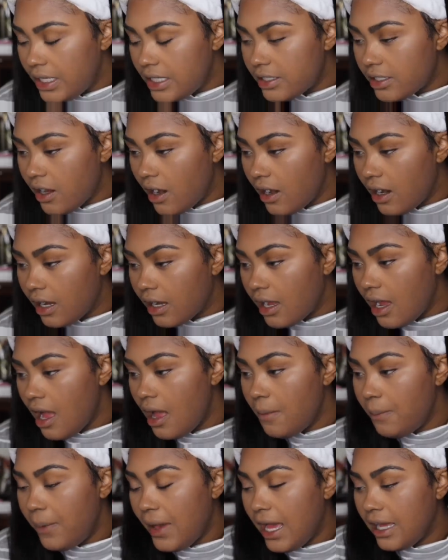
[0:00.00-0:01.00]
These are a
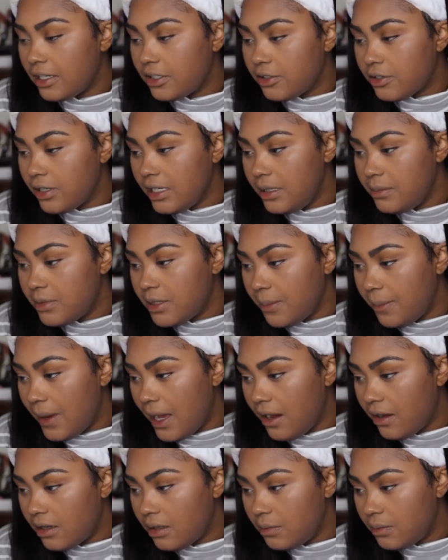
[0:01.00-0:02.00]
compact cream to
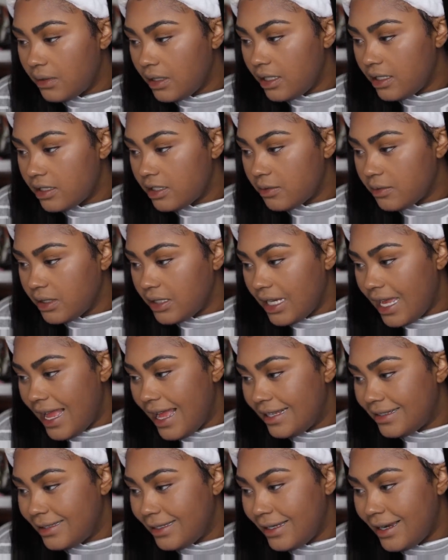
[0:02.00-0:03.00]
powder blush, which
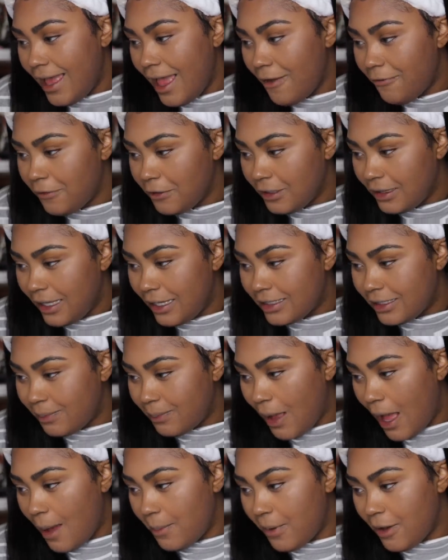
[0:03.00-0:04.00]
adds an effortless
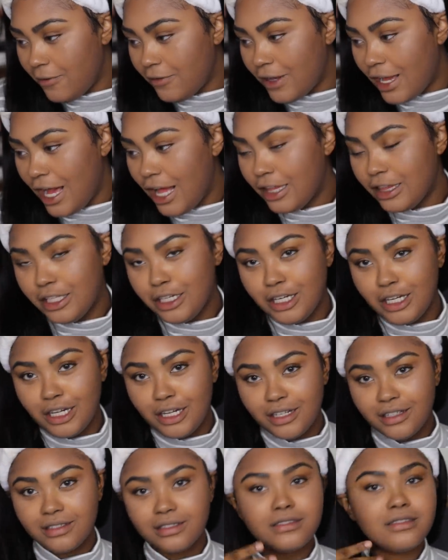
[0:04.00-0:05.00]
pop of
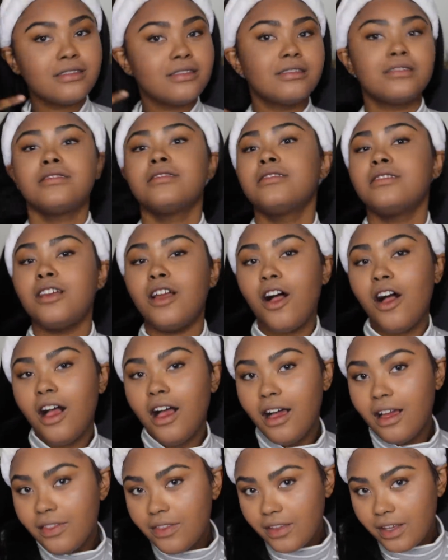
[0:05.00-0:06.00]
color
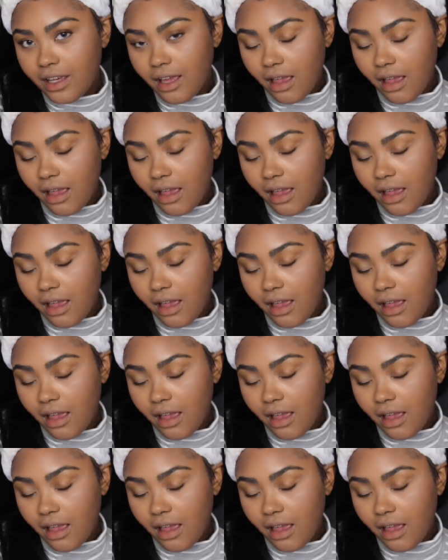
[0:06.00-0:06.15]
on the